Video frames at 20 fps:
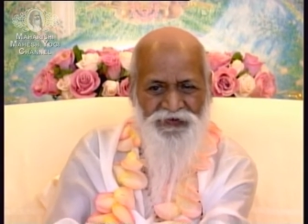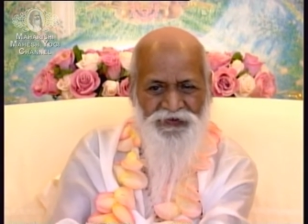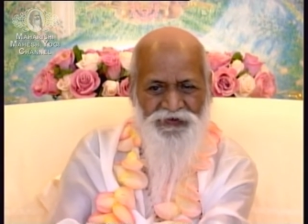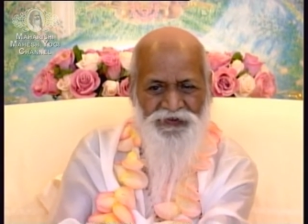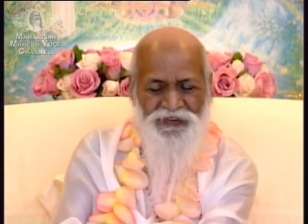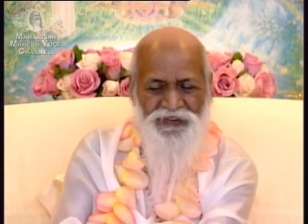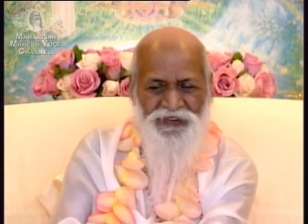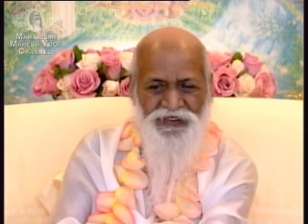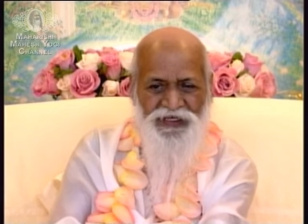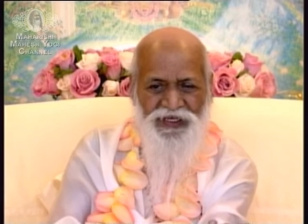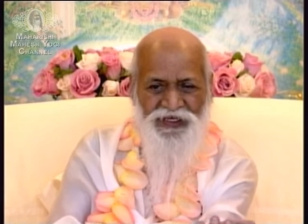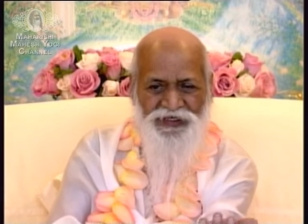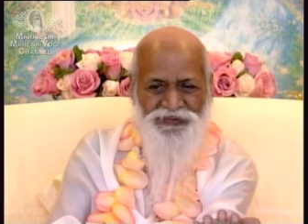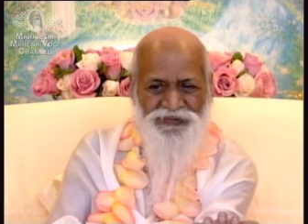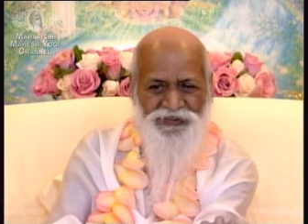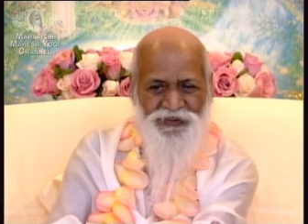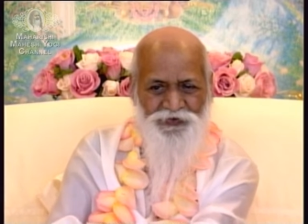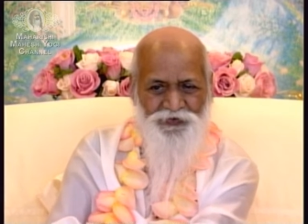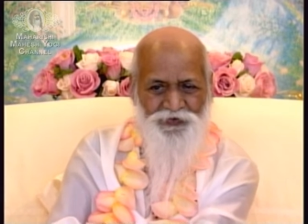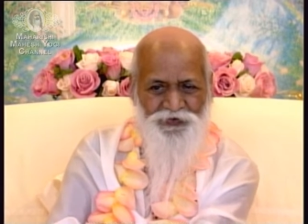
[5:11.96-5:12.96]
The
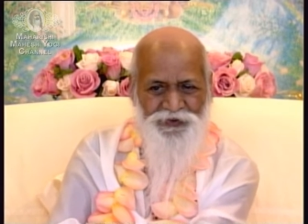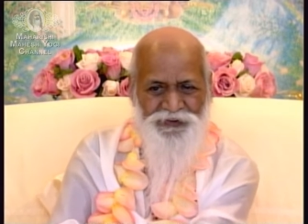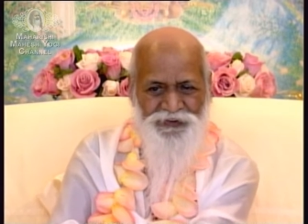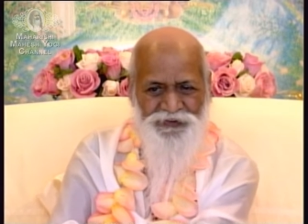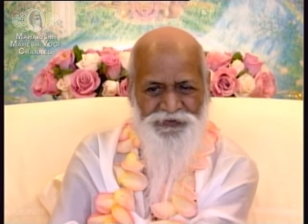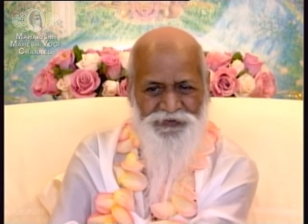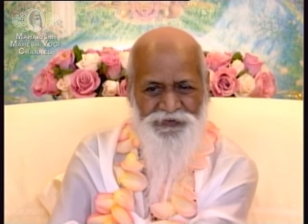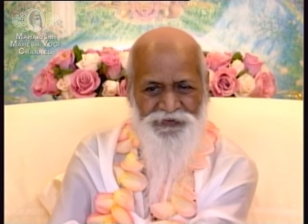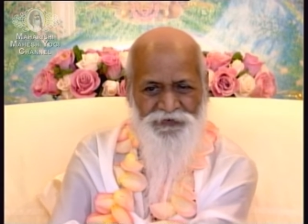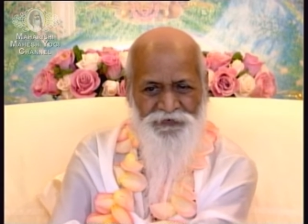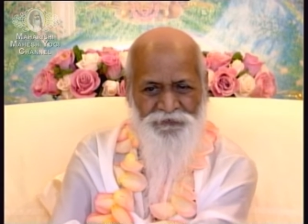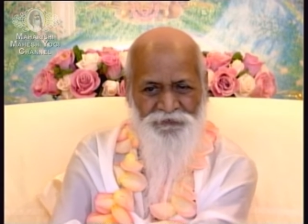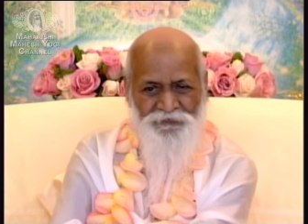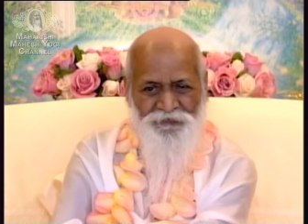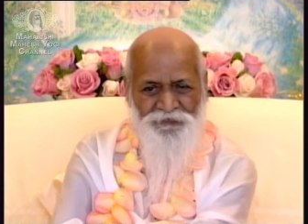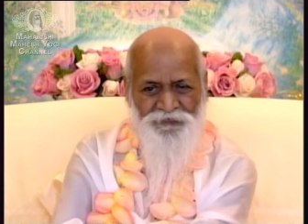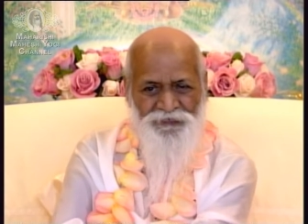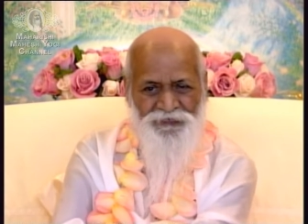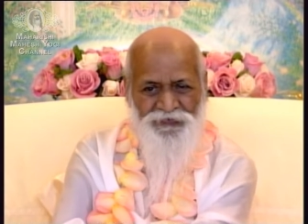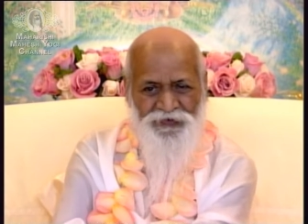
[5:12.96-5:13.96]
nature works.
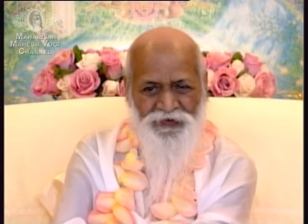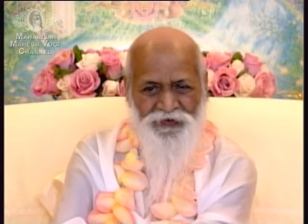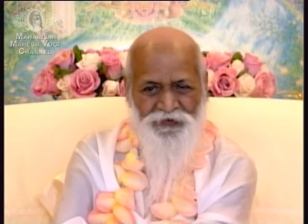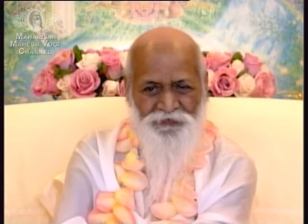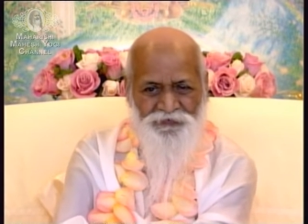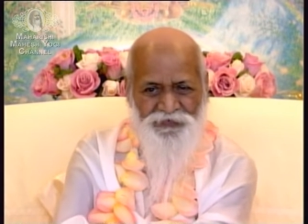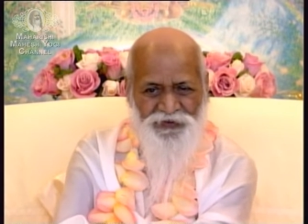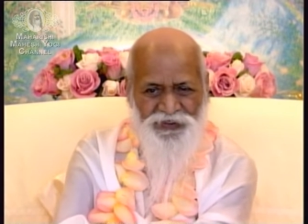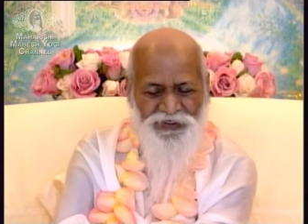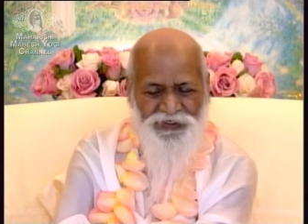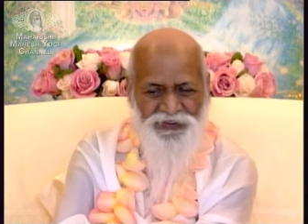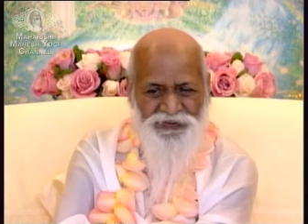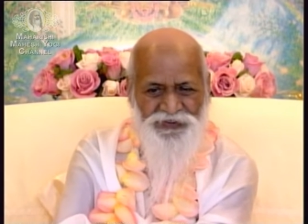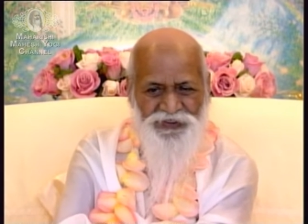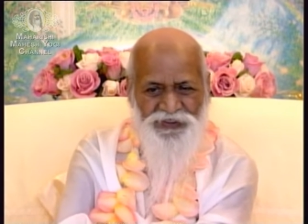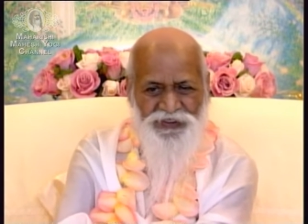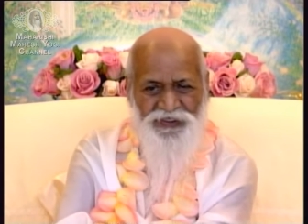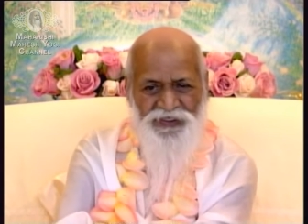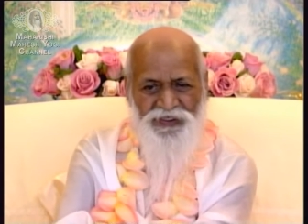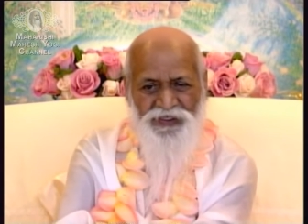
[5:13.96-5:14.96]

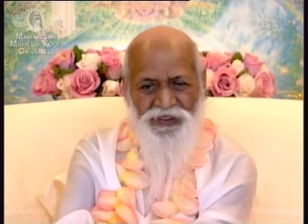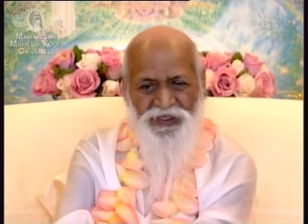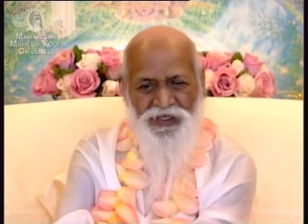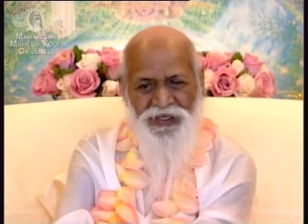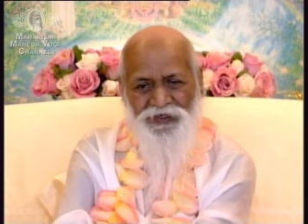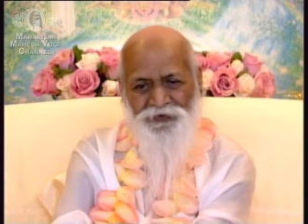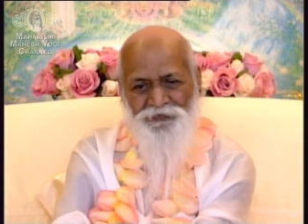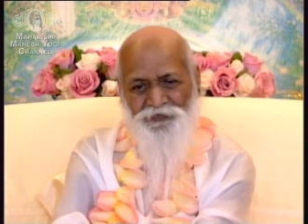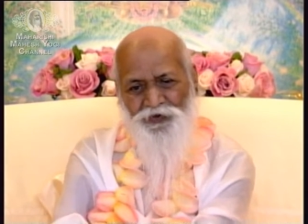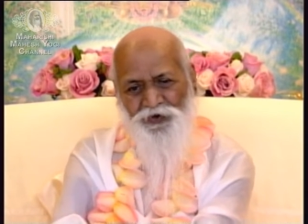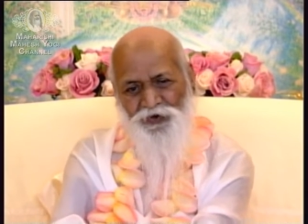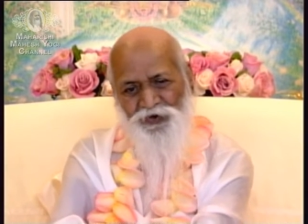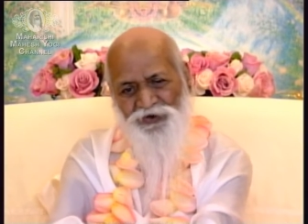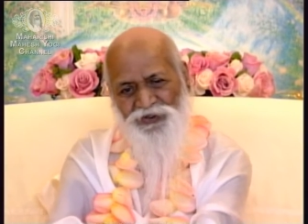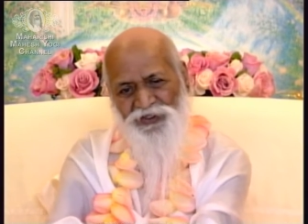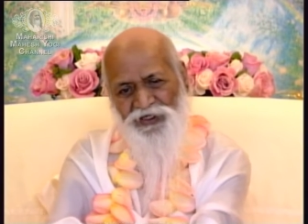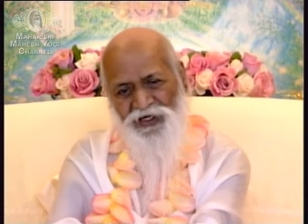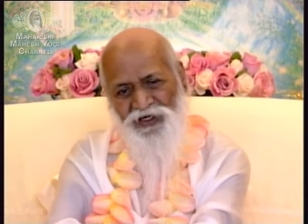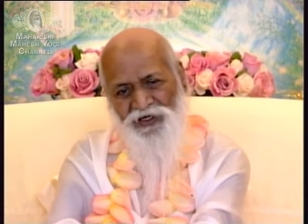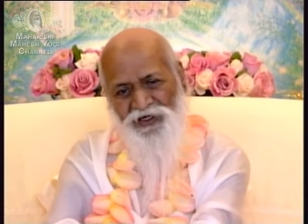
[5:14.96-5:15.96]
Prakriti and
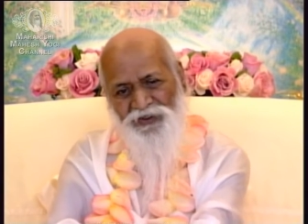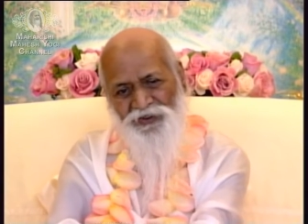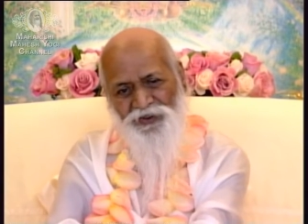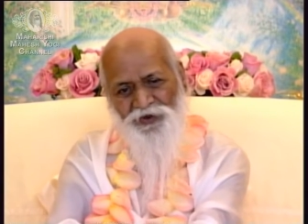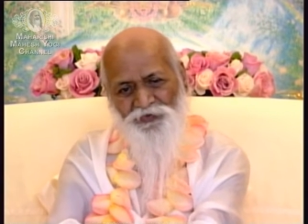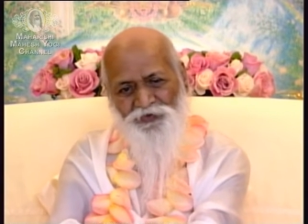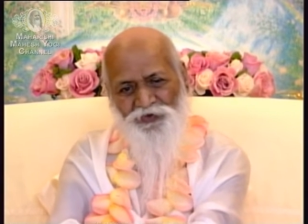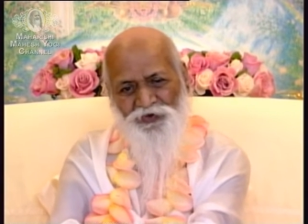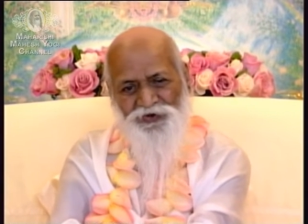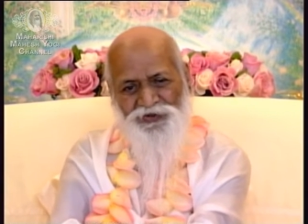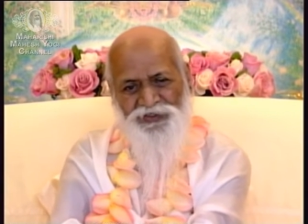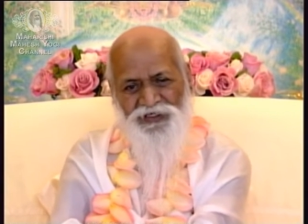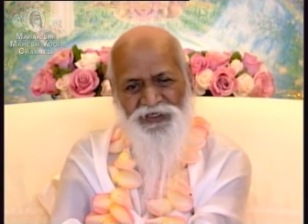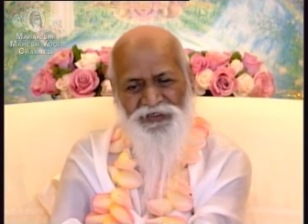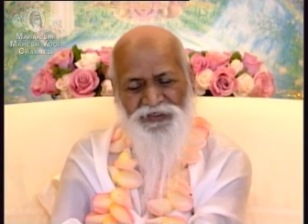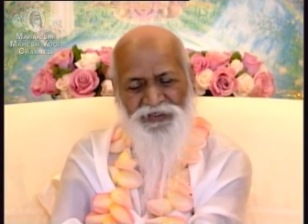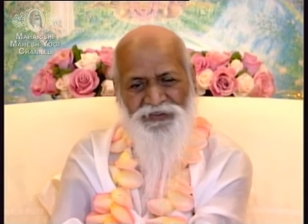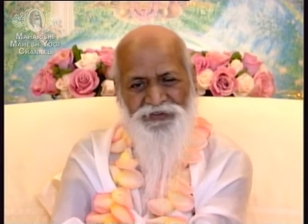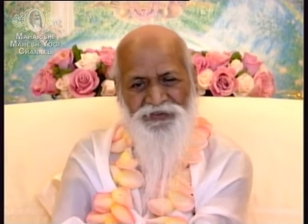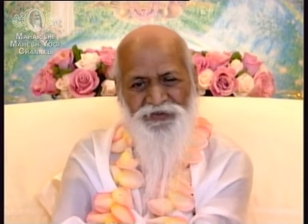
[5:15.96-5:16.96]
Purusha, the Purusha
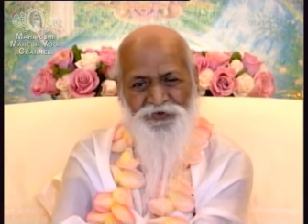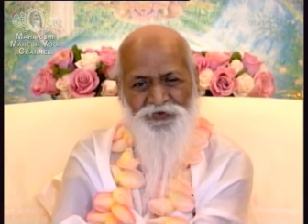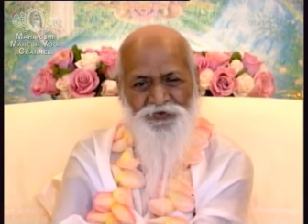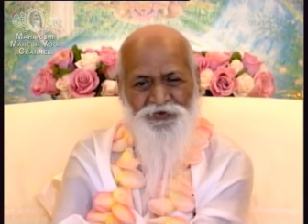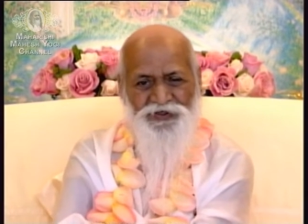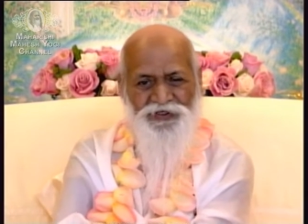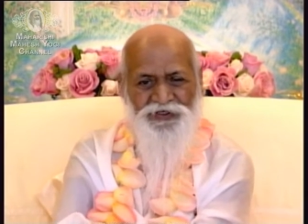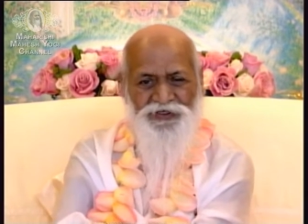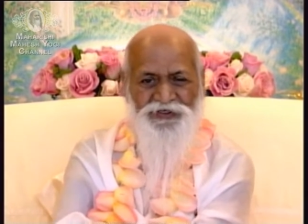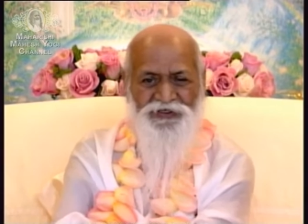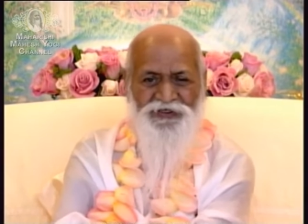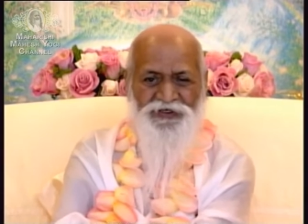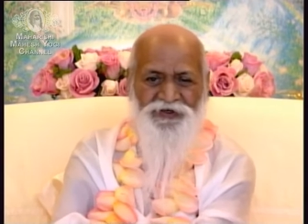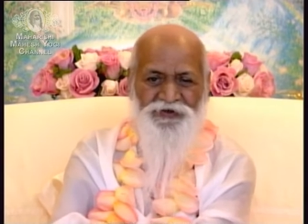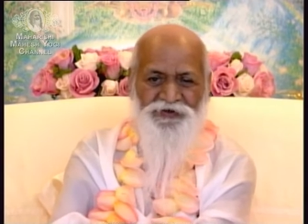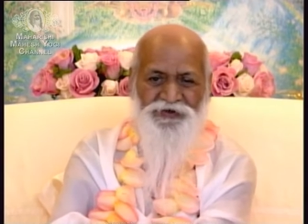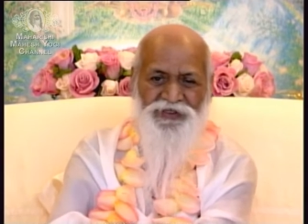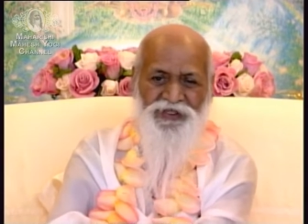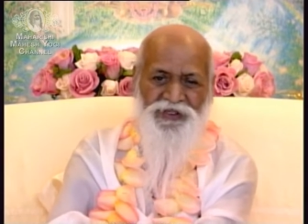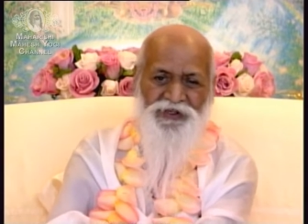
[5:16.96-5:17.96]
doesn't work
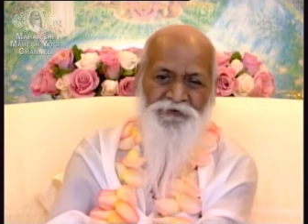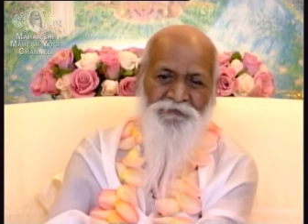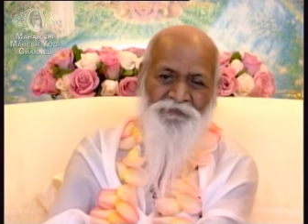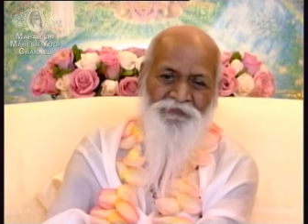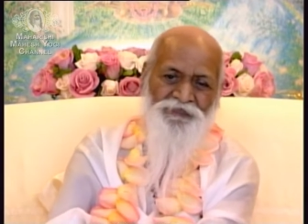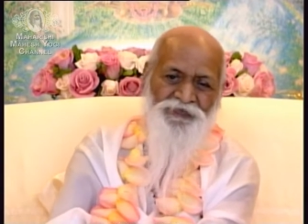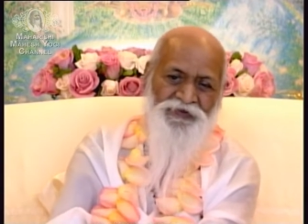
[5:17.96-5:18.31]
and the,